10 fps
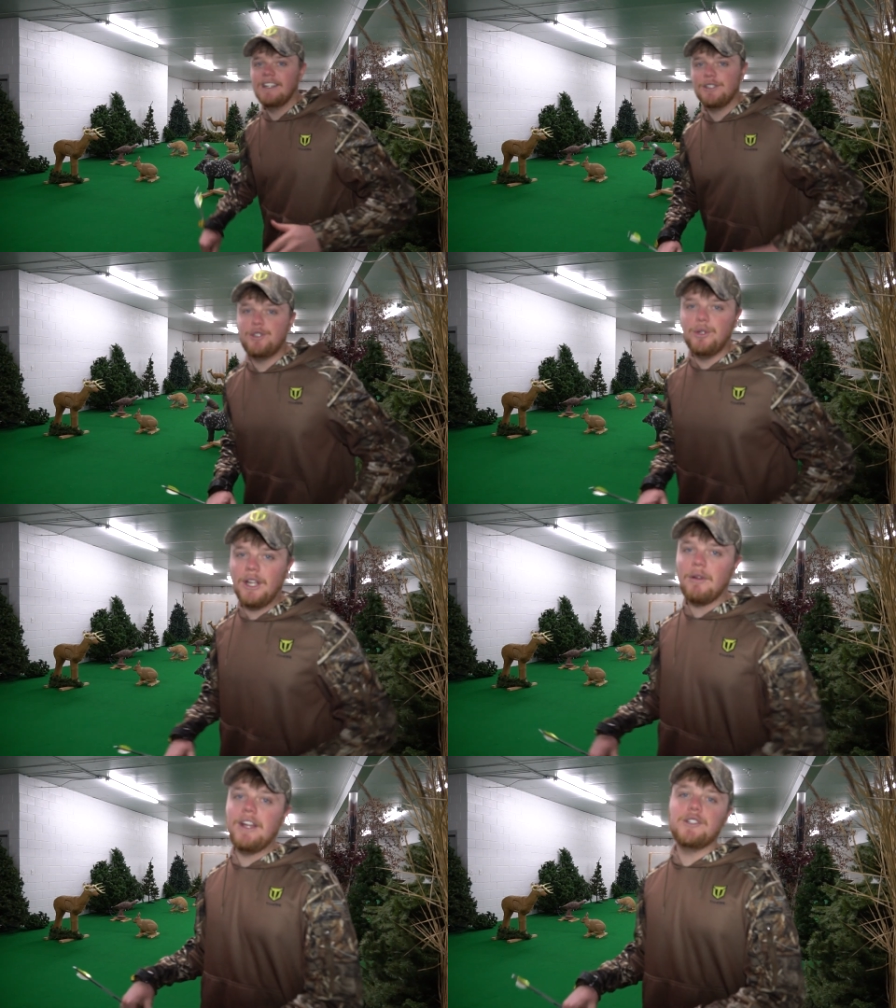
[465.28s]

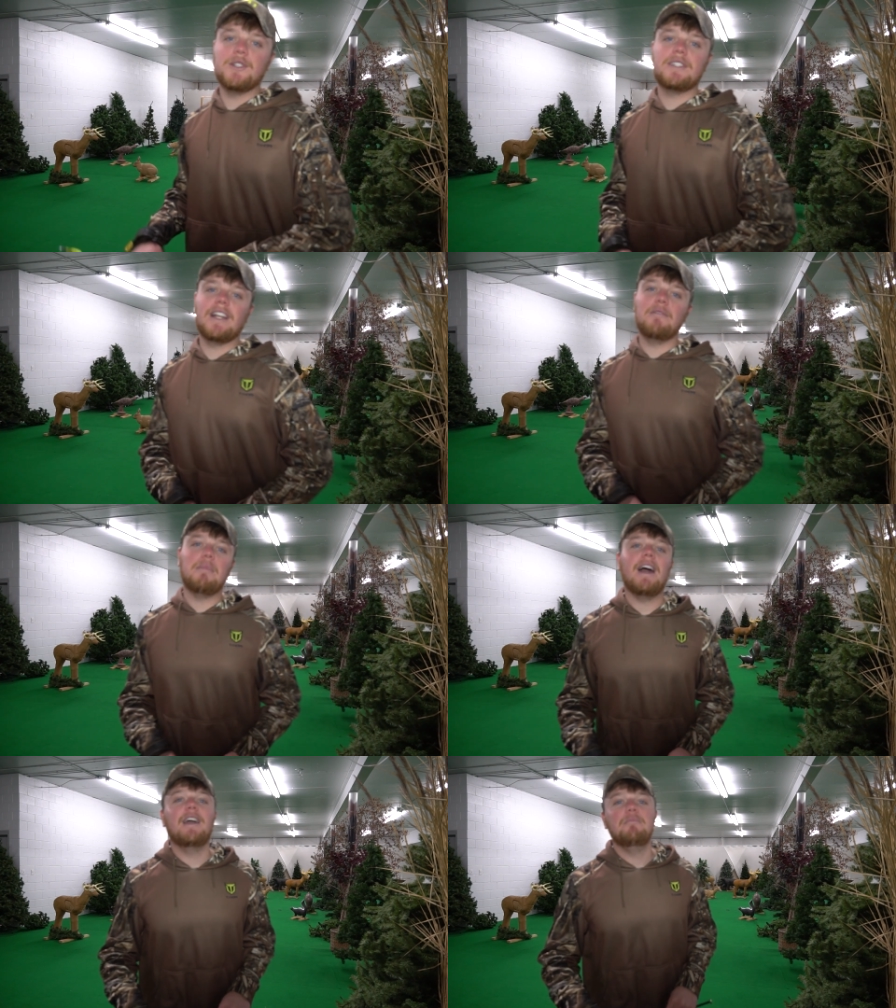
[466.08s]
shooting range set up
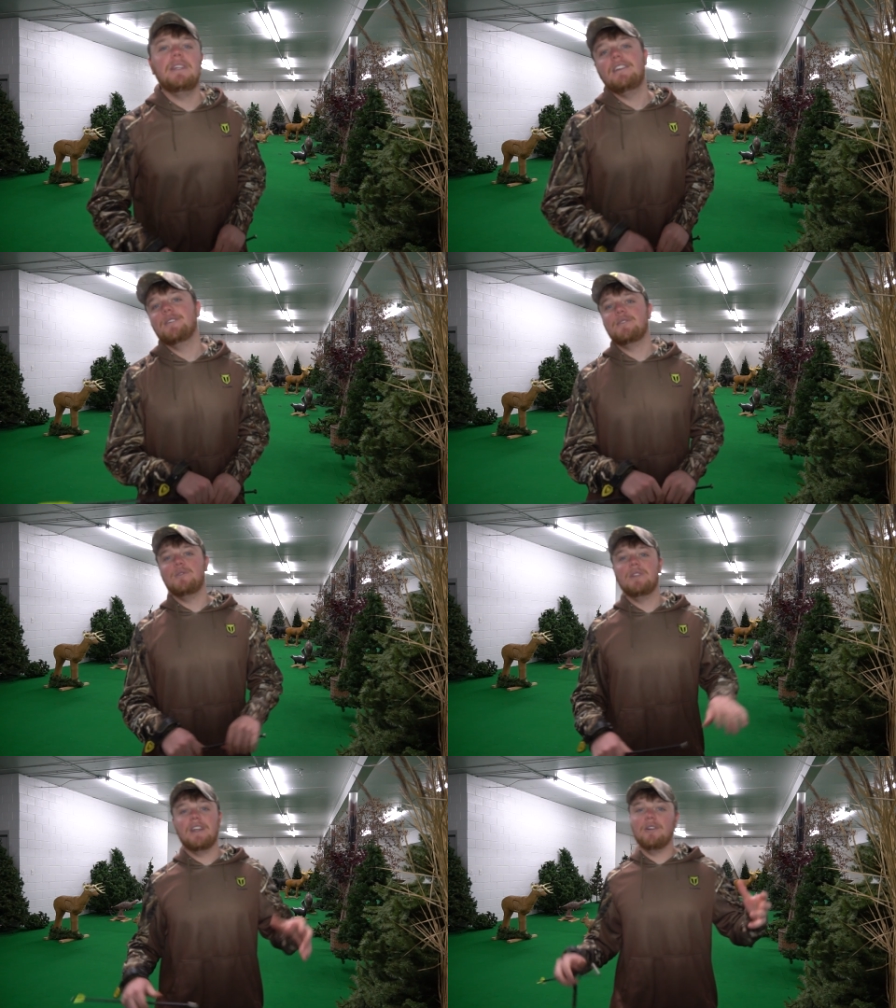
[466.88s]
behind me here
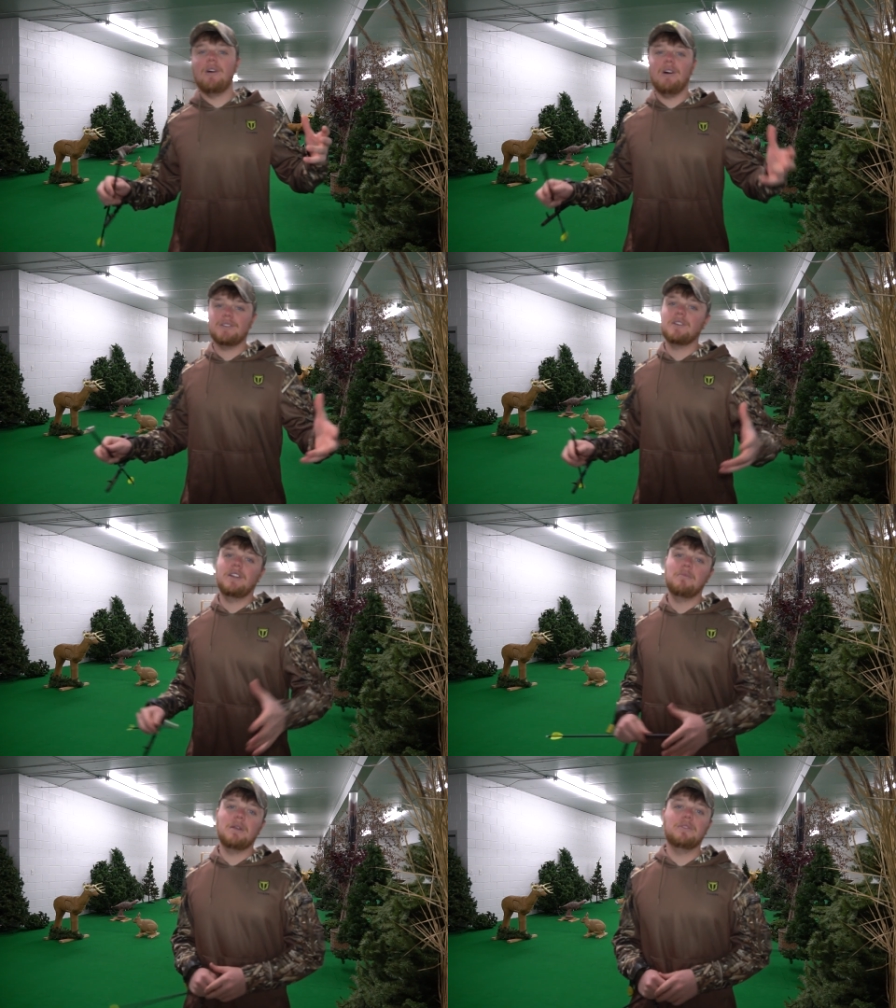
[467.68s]
too that you're also
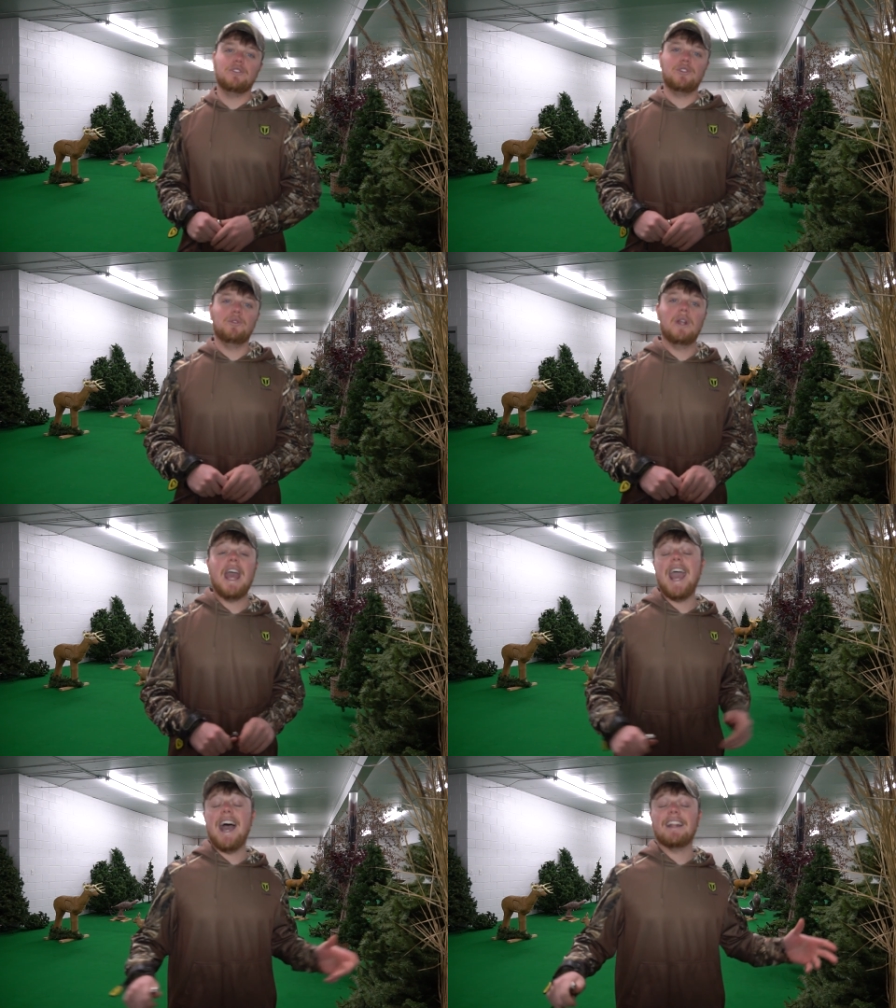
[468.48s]
gonna be able to shoot
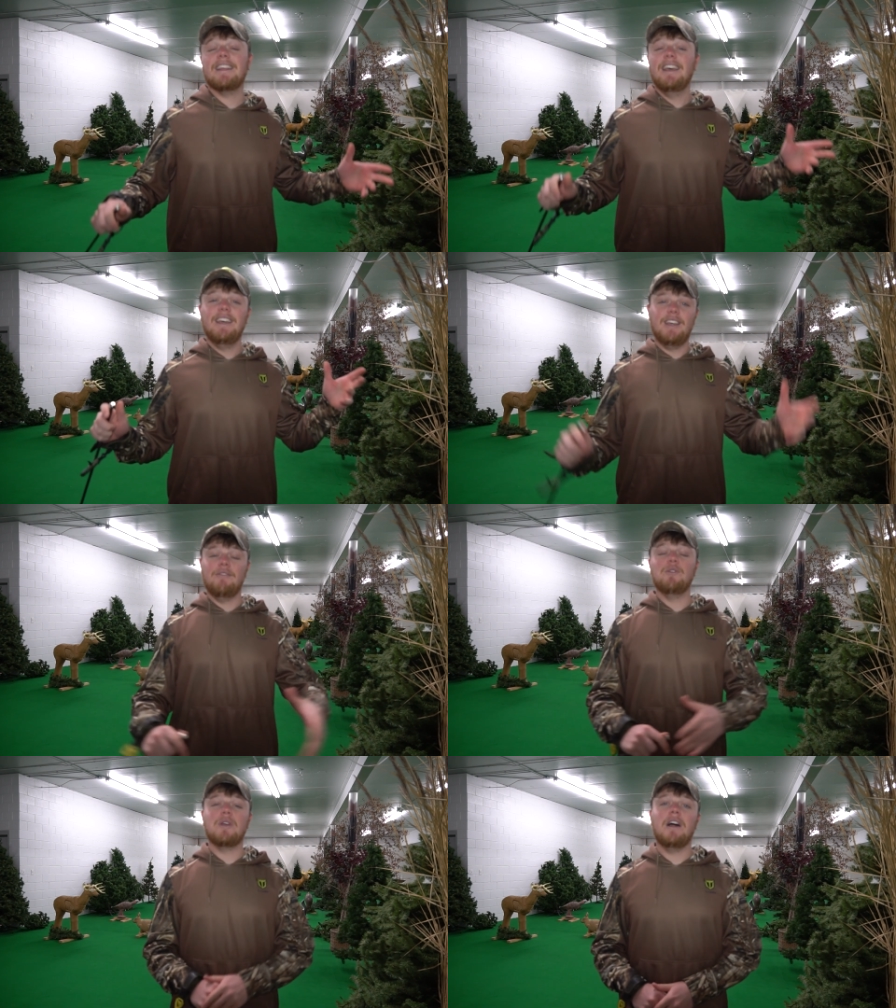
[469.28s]
at
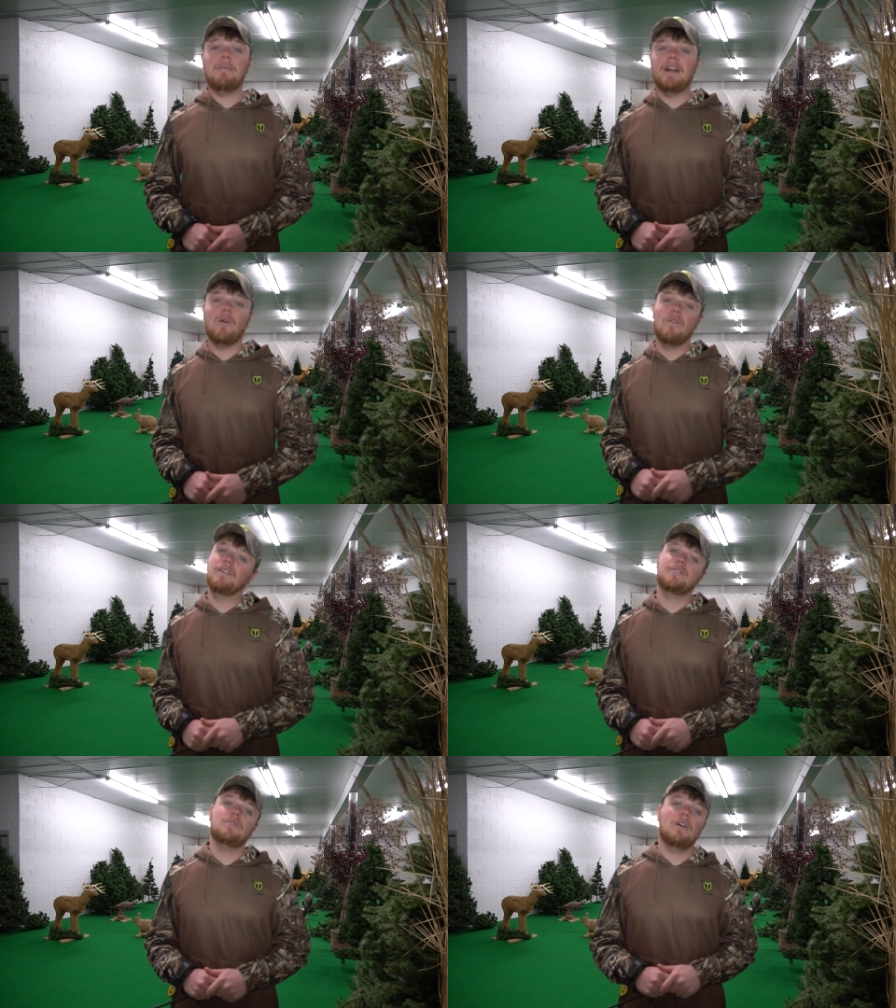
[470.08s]
if you come on
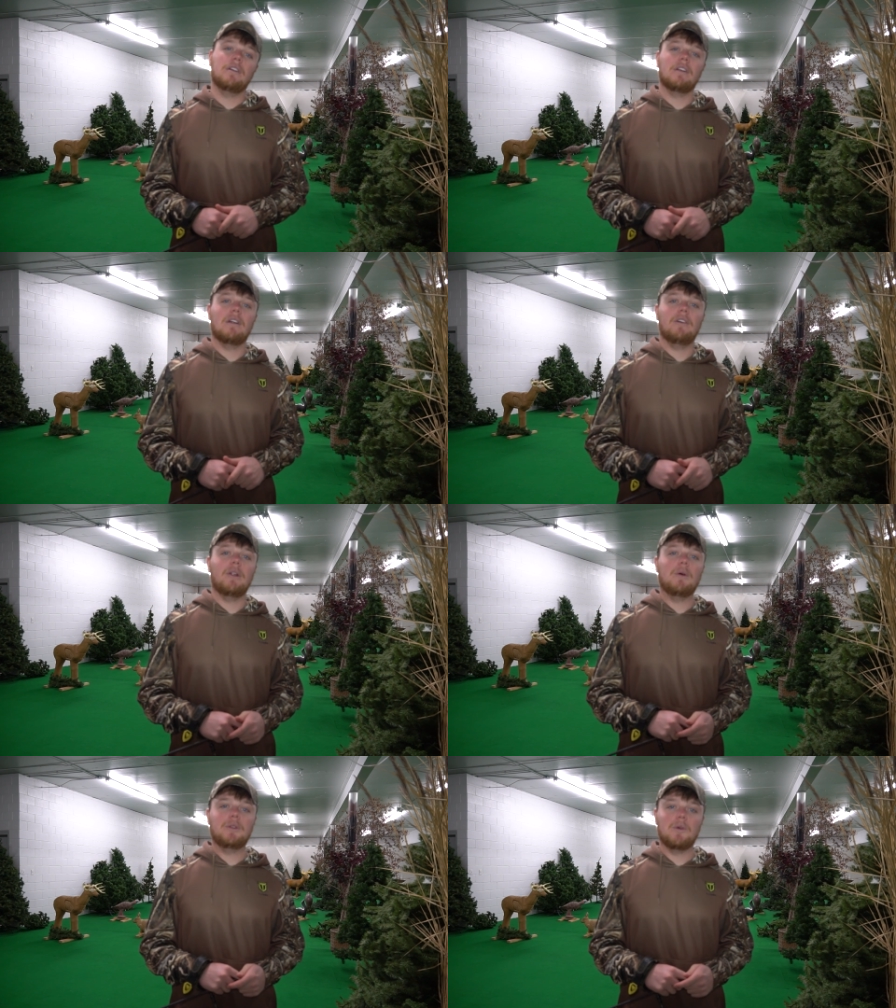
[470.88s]
over to Underground
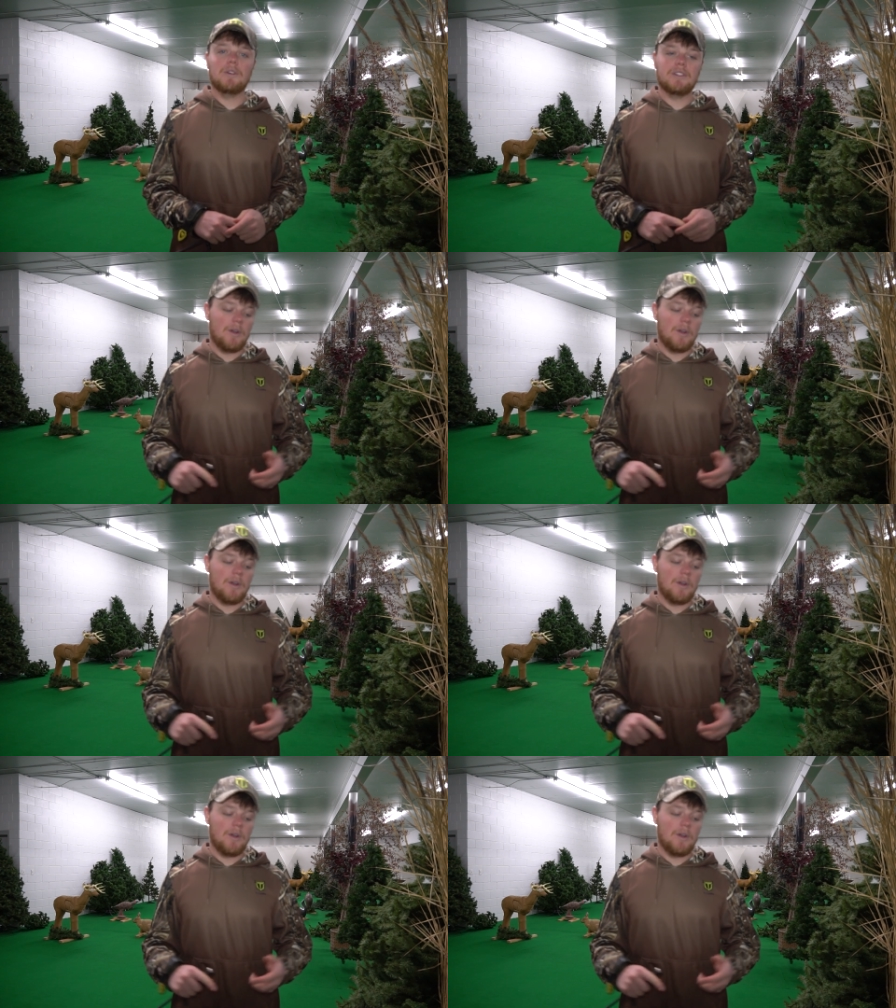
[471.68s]
Outdoors.